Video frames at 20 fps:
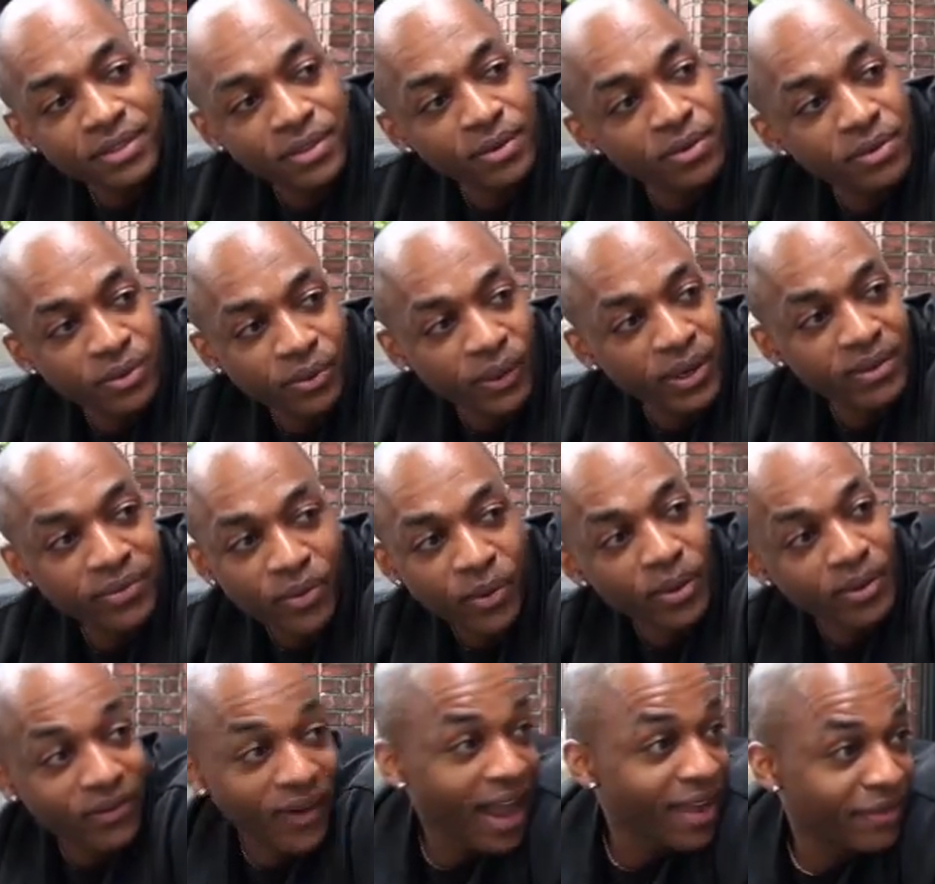2, 3,
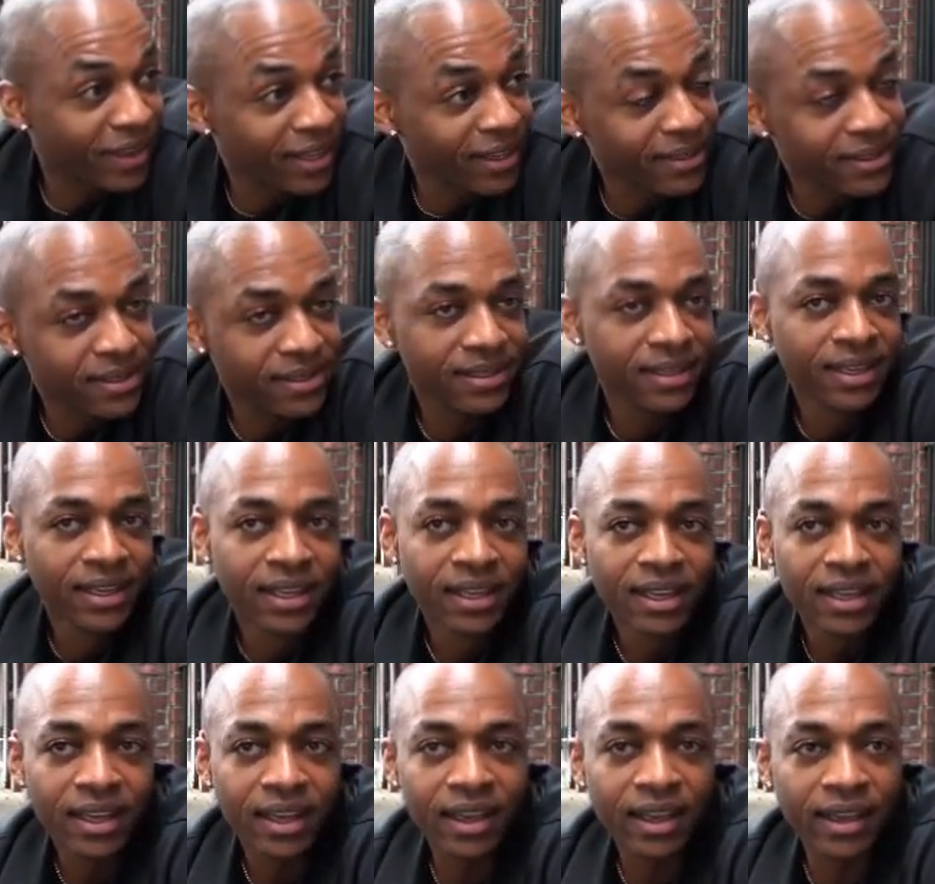4, 5 kids,
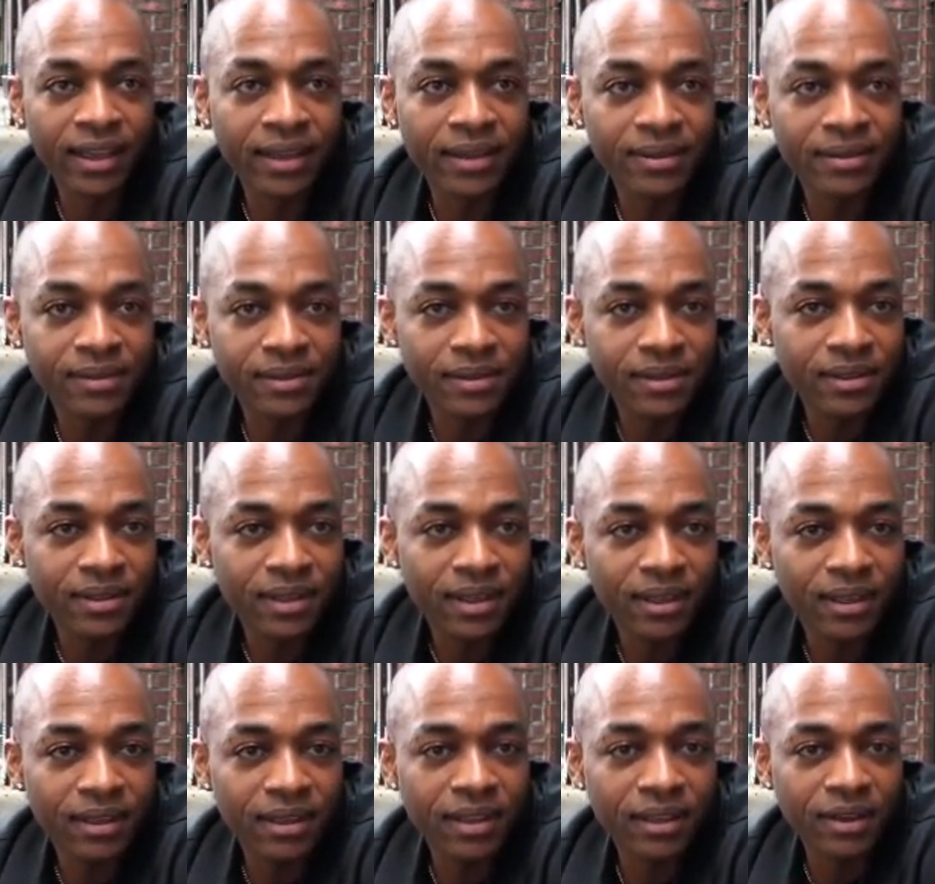and
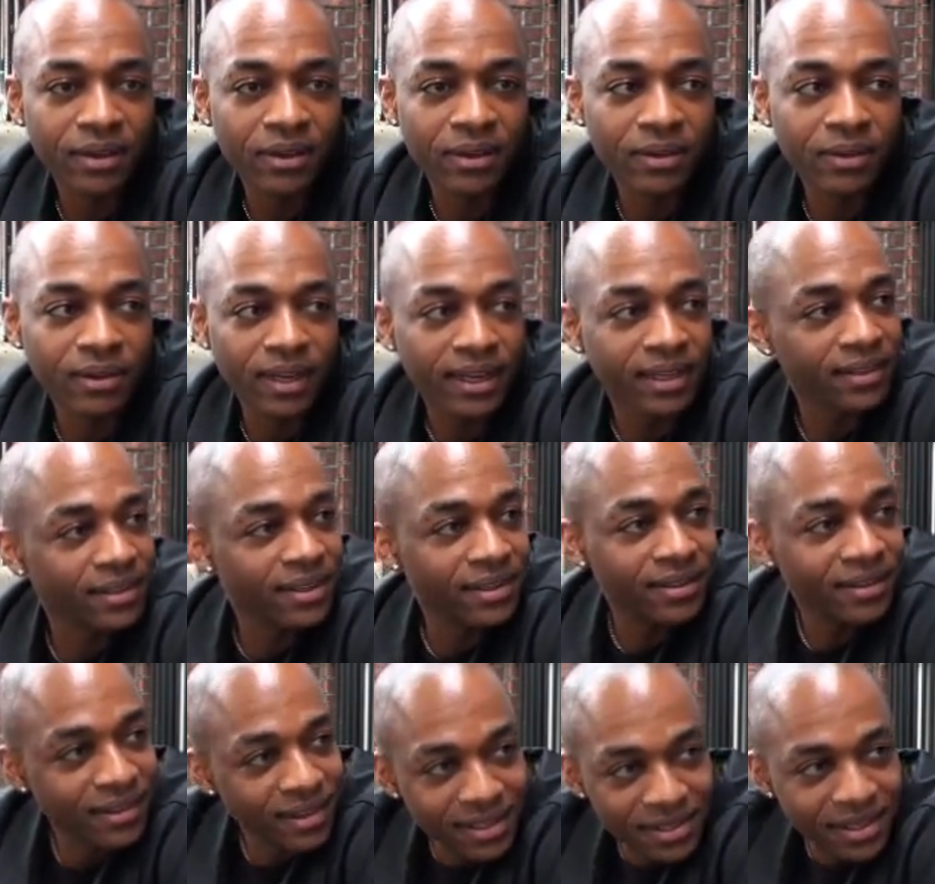you know, like
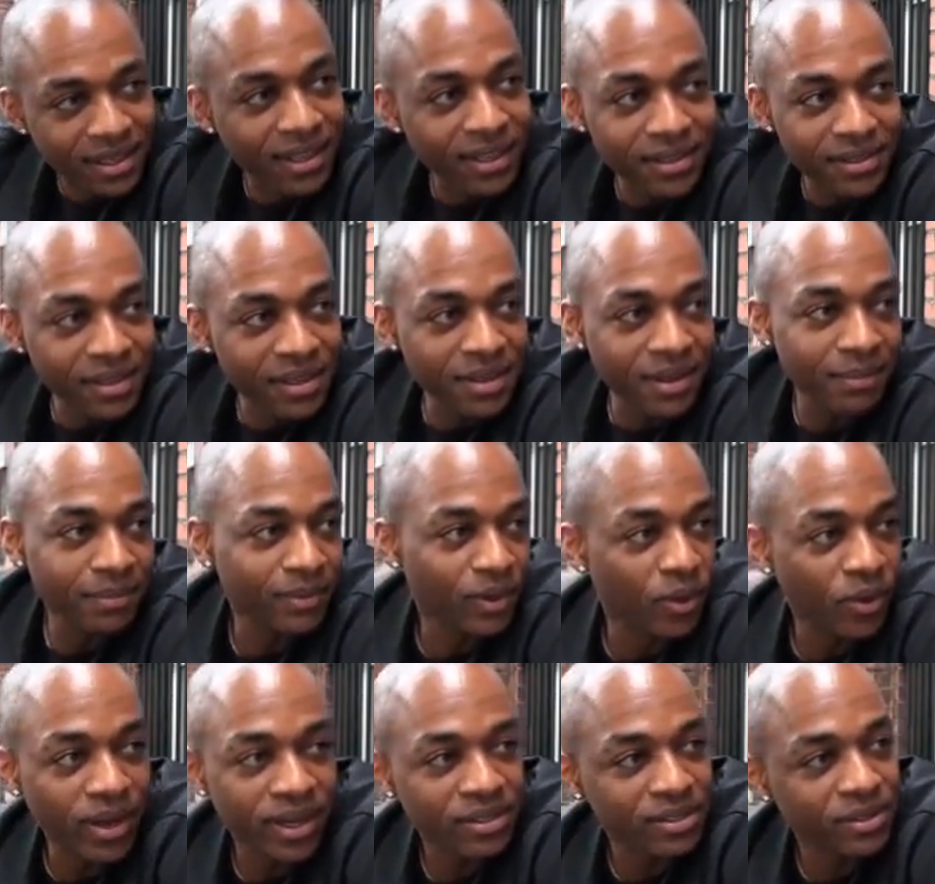his kids end up
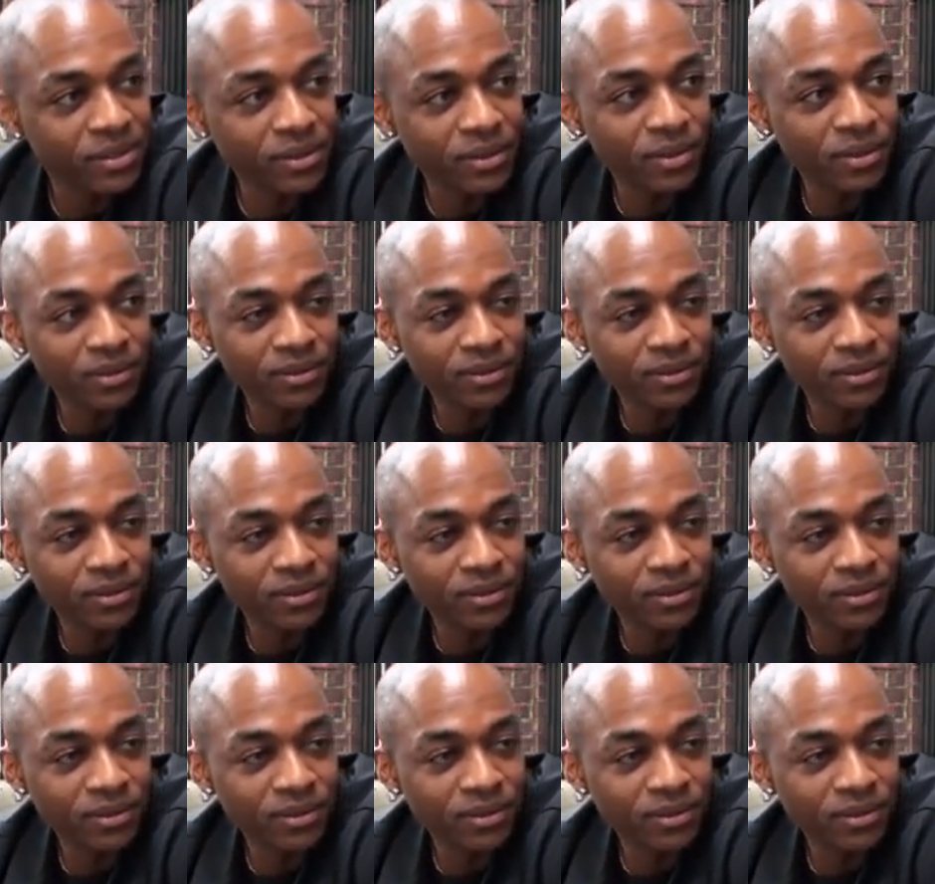going to